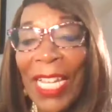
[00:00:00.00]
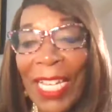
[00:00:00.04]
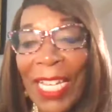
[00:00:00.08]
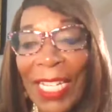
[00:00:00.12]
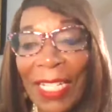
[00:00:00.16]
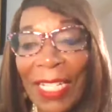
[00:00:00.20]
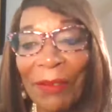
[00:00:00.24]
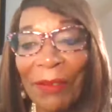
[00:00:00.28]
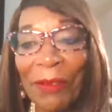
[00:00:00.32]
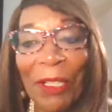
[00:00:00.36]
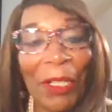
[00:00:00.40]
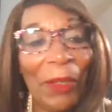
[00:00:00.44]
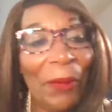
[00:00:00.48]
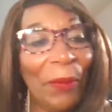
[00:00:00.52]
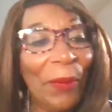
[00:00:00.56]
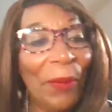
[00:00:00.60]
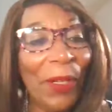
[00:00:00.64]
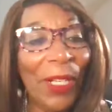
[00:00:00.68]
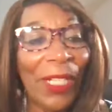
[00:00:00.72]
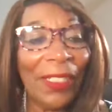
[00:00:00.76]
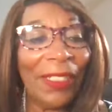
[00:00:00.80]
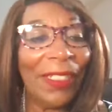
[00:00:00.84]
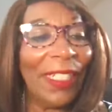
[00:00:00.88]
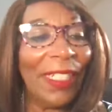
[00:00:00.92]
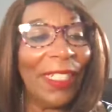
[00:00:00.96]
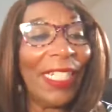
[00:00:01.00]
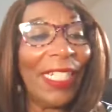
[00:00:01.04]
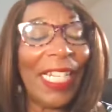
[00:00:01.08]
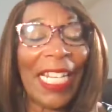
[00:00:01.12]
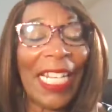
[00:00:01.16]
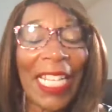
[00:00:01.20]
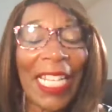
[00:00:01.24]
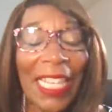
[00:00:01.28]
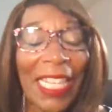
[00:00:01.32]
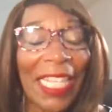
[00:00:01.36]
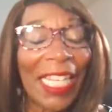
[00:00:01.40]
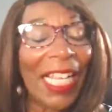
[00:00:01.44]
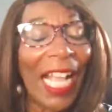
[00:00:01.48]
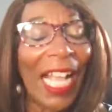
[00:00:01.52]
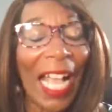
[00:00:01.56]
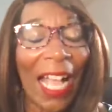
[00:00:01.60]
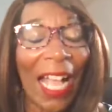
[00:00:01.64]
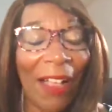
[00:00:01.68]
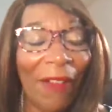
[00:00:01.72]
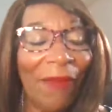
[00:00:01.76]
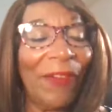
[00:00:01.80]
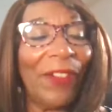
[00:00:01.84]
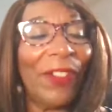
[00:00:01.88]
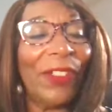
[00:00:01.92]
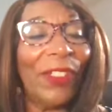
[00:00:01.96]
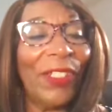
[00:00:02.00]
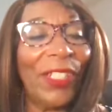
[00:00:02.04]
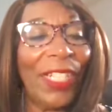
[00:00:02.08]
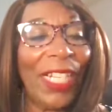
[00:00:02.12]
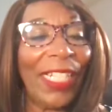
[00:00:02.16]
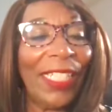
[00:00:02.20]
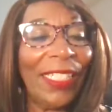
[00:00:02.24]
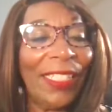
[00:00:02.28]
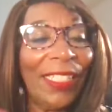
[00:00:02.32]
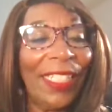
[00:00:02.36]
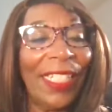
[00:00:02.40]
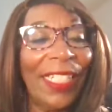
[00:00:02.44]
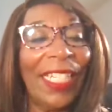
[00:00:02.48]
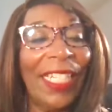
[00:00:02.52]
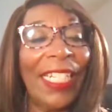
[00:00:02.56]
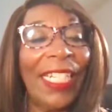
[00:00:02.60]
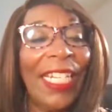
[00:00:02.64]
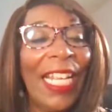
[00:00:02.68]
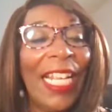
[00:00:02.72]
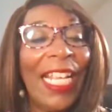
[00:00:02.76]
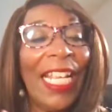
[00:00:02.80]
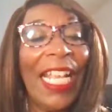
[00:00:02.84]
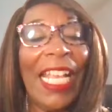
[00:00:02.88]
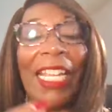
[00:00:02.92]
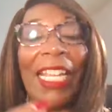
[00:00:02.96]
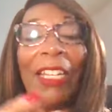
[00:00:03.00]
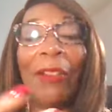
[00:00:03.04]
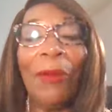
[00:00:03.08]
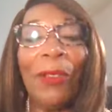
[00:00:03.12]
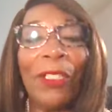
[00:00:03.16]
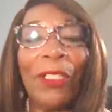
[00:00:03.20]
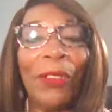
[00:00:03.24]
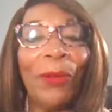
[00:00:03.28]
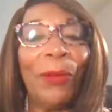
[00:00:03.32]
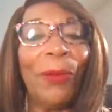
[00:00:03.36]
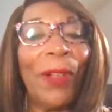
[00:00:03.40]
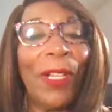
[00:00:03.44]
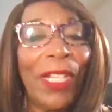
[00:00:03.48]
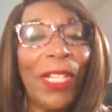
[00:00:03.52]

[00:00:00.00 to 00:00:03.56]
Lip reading: It wasn't in the conversation. And it was